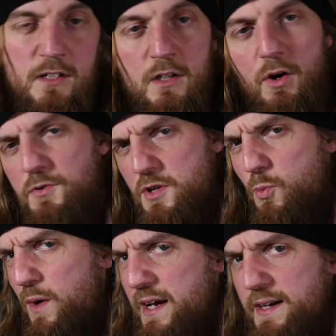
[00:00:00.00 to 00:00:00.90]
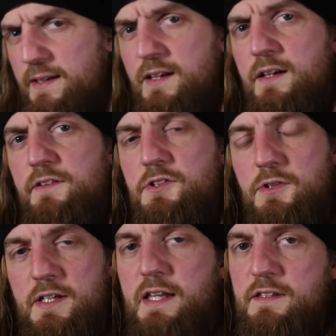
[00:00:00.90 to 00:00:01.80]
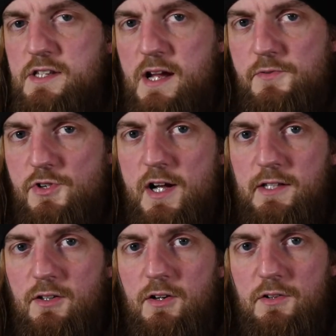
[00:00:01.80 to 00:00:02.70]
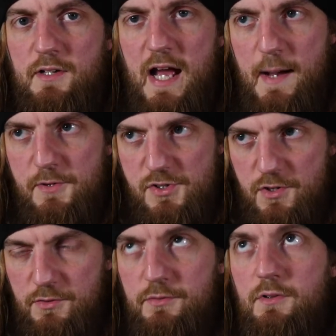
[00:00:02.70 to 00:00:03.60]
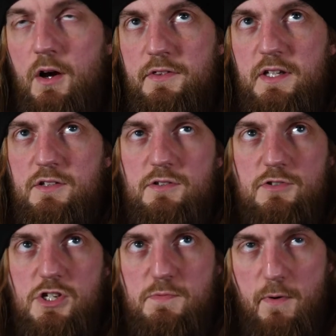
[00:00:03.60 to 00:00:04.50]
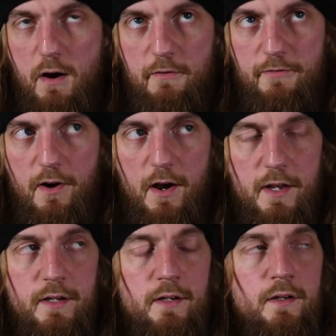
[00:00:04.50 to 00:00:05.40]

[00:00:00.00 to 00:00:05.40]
also weird that you can get the soundtrack on Amazon. I think it's on Spotify.